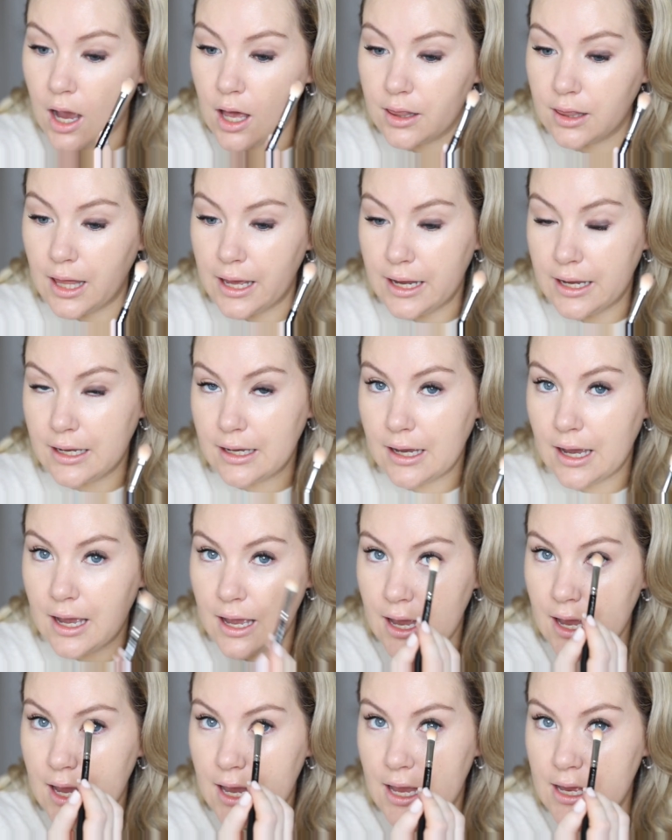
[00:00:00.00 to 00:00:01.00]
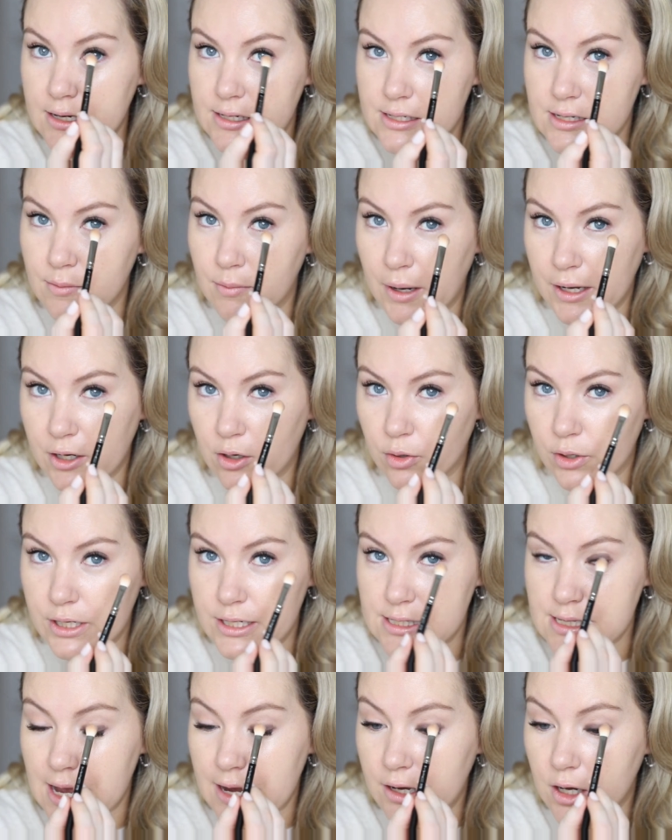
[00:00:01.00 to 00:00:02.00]
like into my
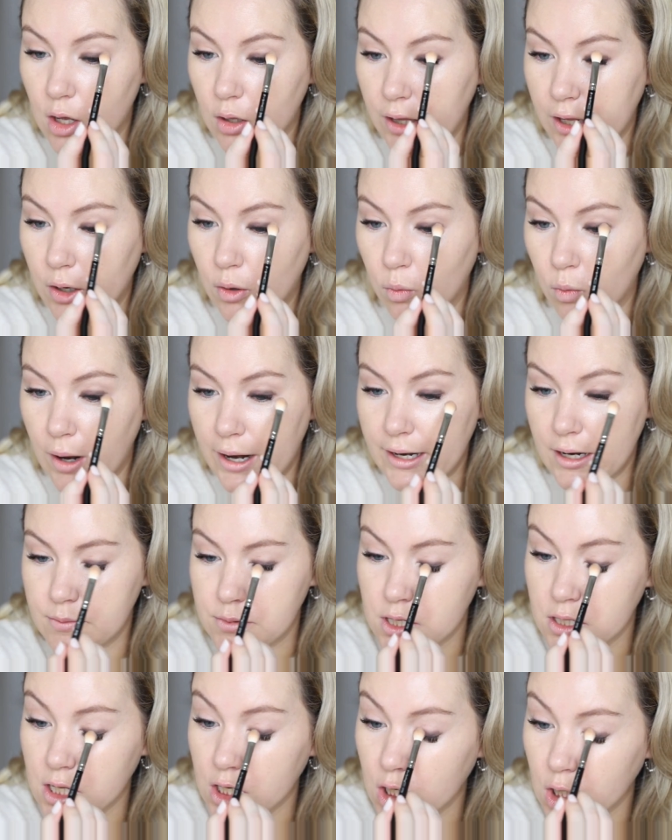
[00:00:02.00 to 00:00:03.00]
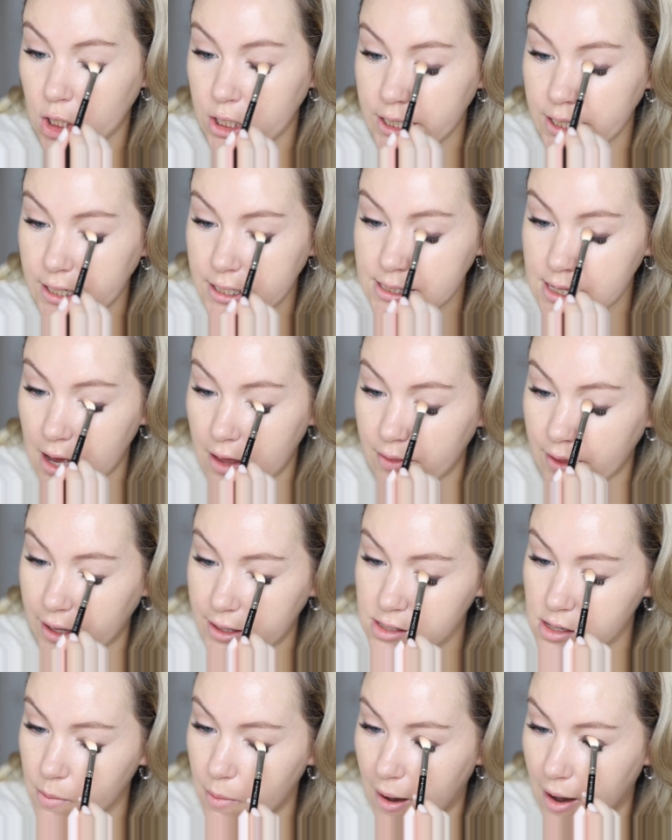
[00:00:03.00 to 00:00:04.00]
crease. I go like right up to the crease, and
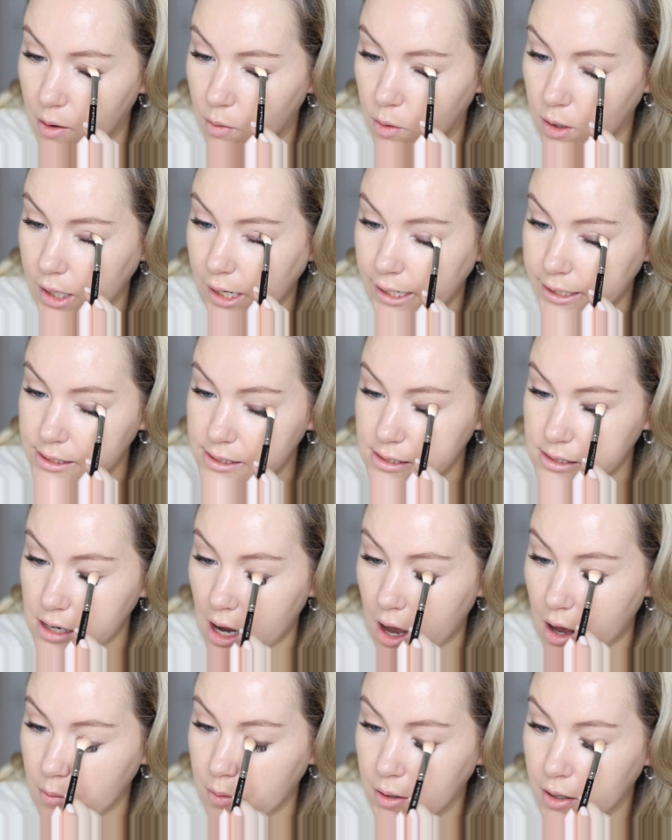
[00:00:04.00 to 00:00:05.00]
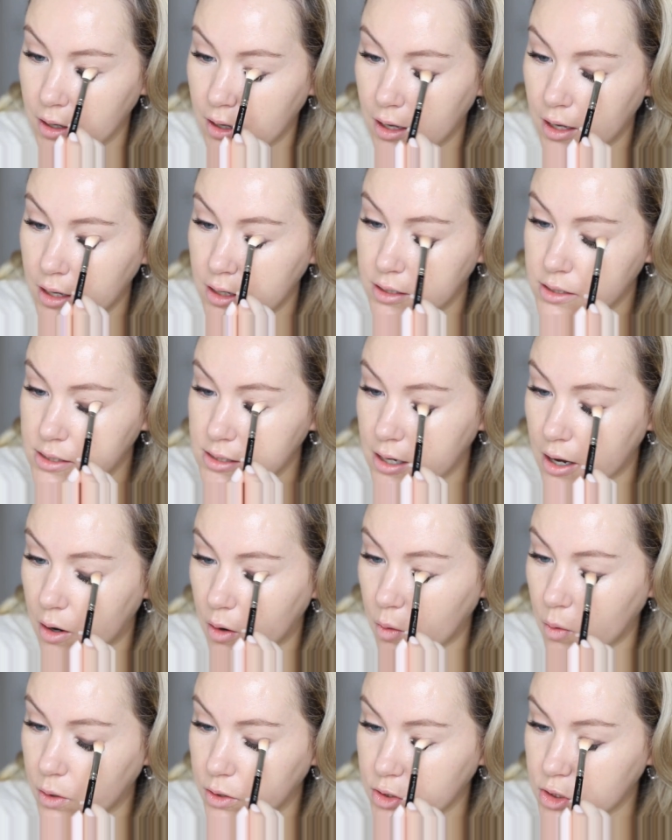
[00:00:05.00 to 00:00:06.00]
that's about where I stop.
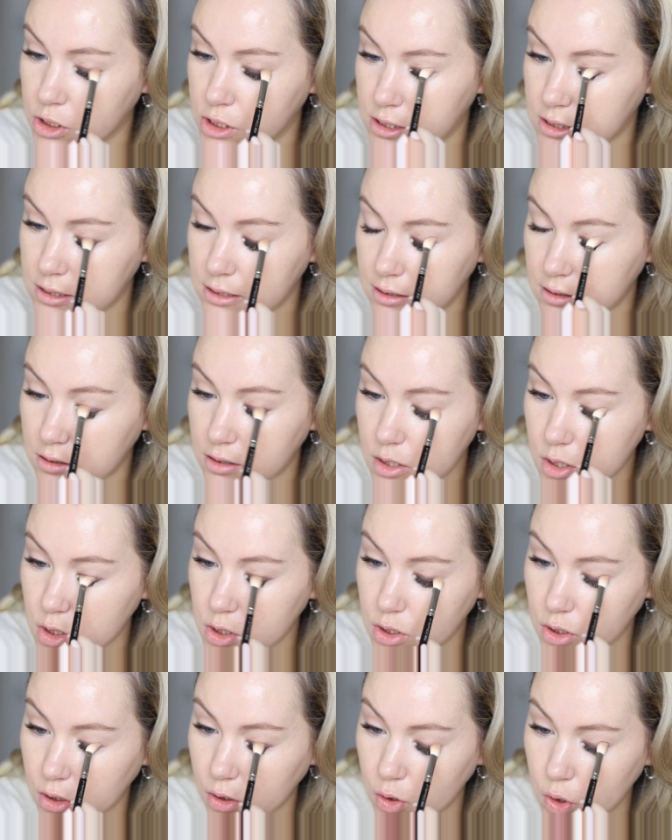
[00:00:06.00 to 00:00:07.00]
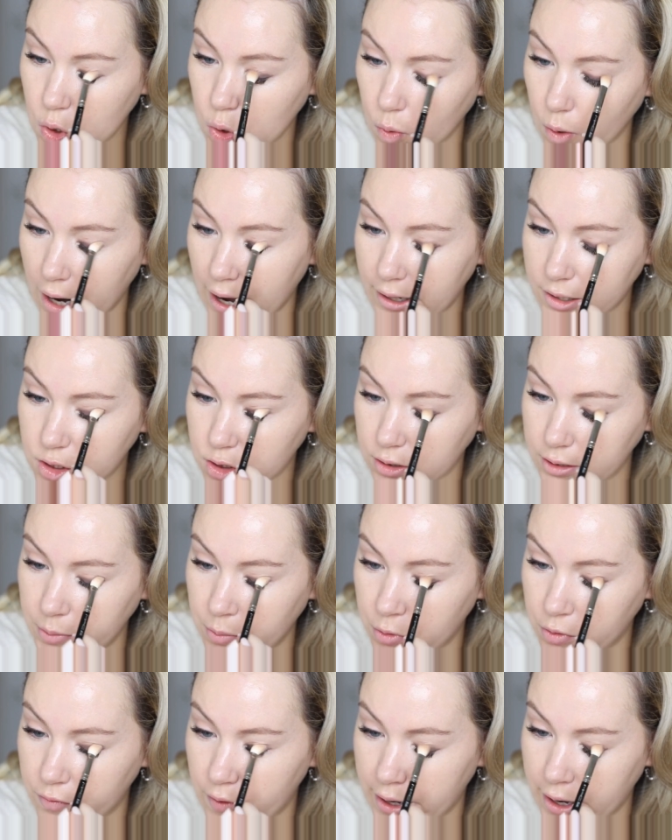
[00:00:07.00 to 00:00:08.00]
So just gradually
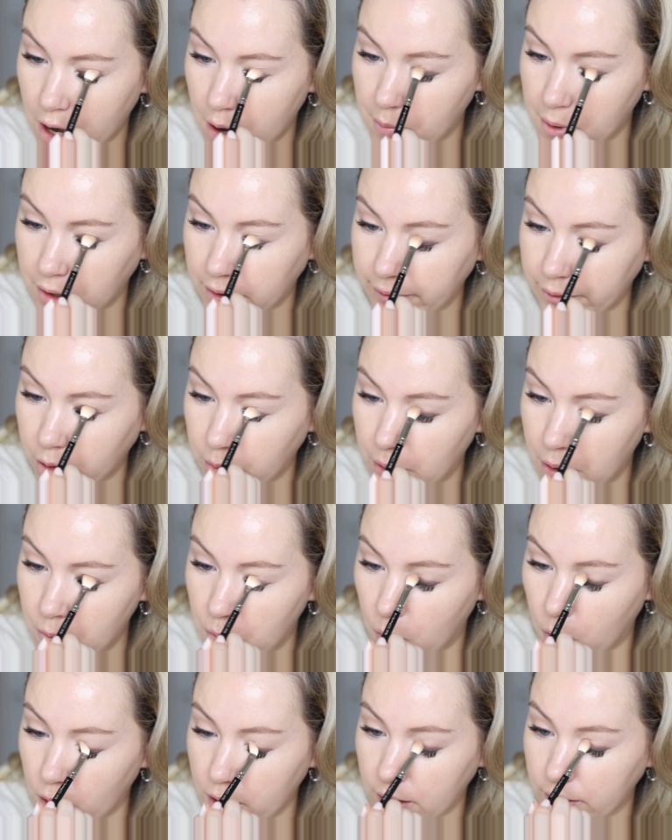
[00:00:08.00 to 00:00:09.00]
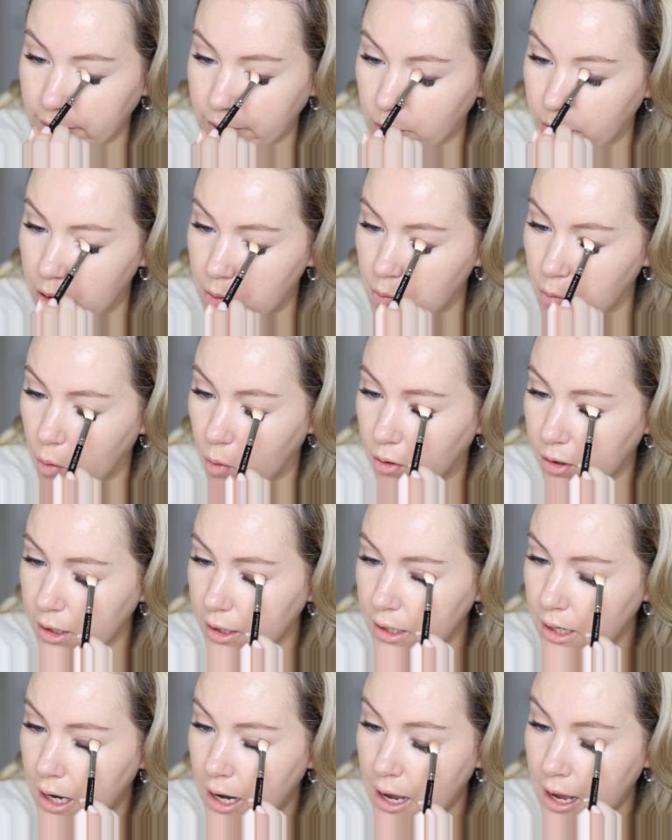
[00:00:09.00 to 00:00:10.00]
moving up a little bit more and a little bit
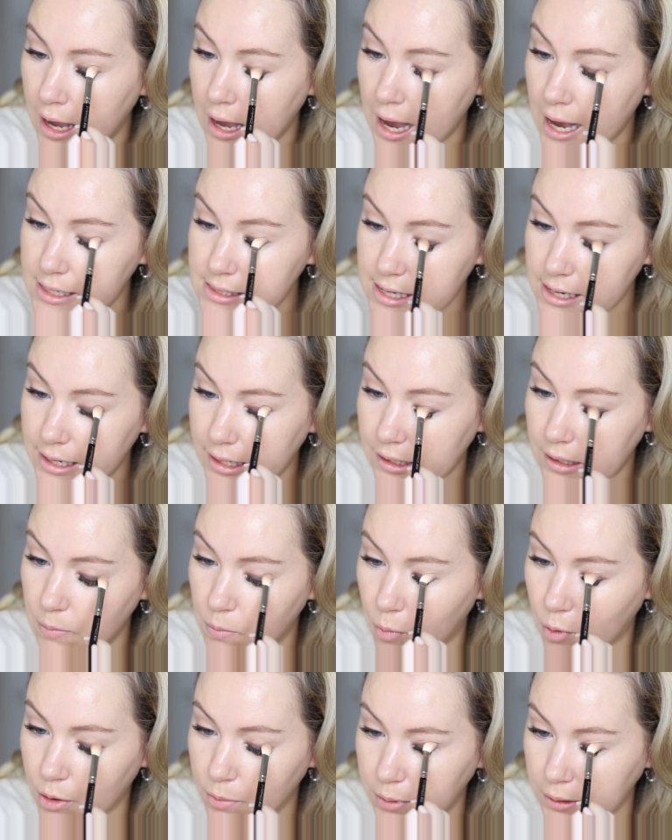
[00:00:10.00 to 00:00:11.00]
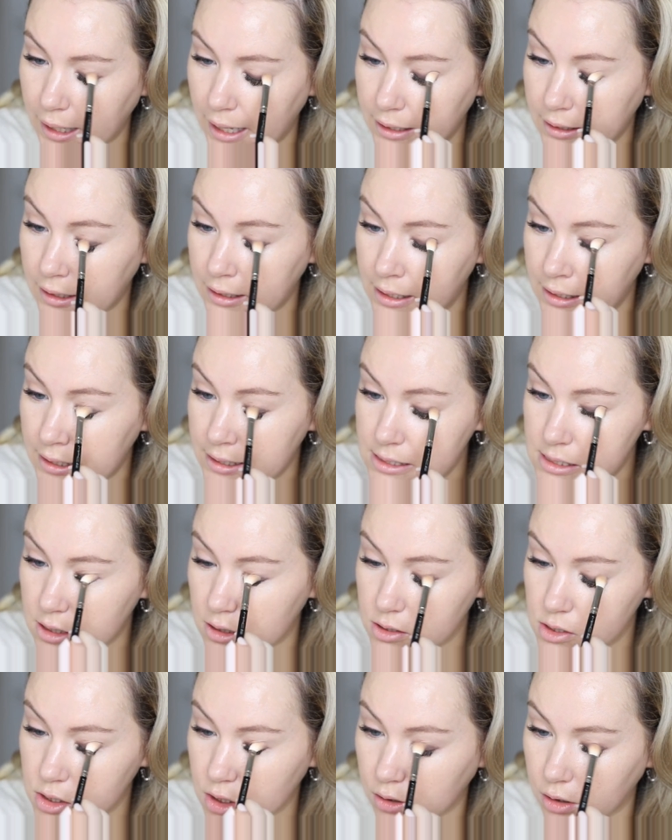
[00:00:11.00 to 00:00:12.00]
more as I get it more blended and it
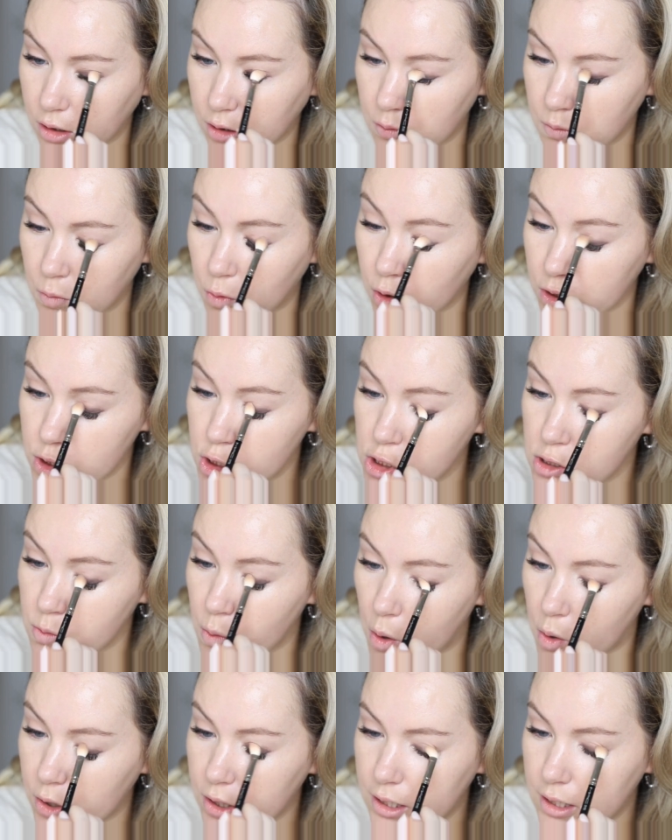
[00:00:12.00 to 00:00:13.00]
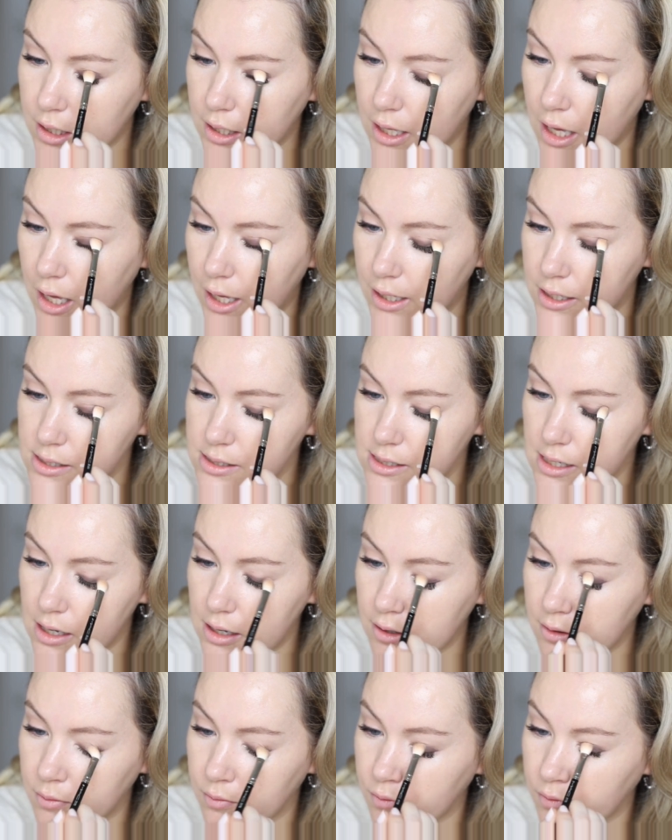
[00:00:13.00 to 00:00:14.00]
starts to look more smoky,
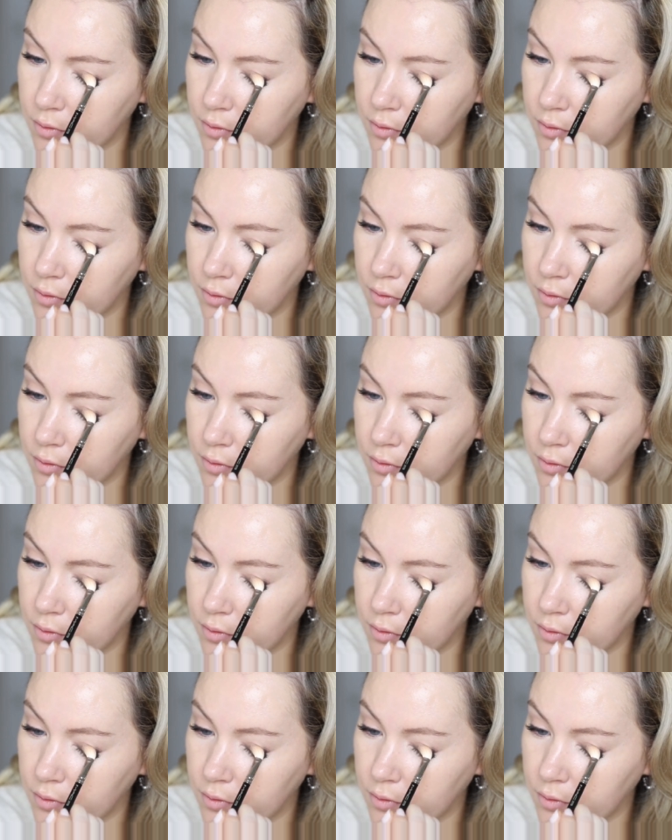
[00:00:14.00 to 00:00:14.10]
hazy.